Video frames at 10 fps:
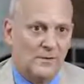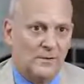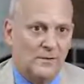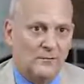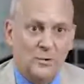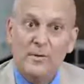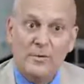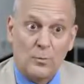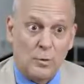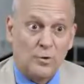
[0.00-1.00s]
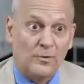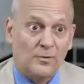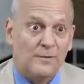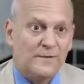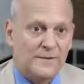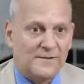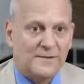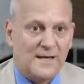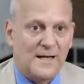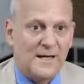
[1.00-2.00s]
room in the world at this
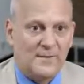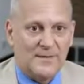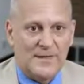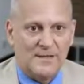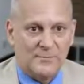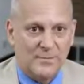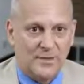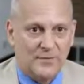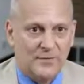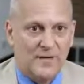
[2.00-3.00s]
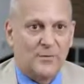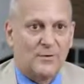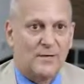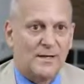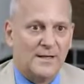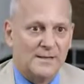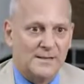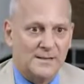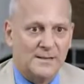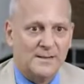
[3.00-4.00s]
time that has both MRI and
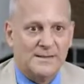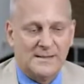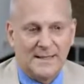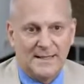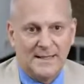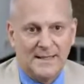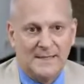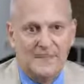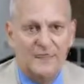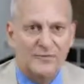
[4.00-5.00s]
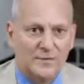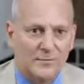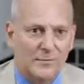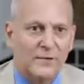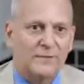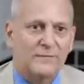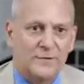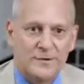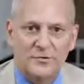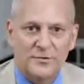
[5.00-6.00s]
CT scanning. So one of the
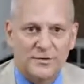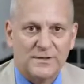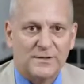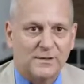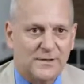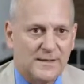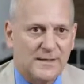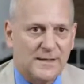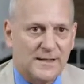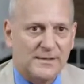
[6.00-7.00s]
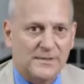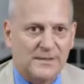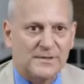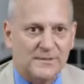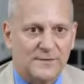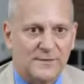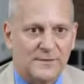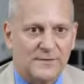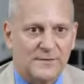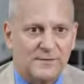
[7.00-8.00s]
very interesting aspects of the
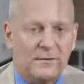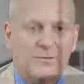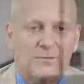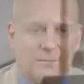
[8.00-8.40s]
center is those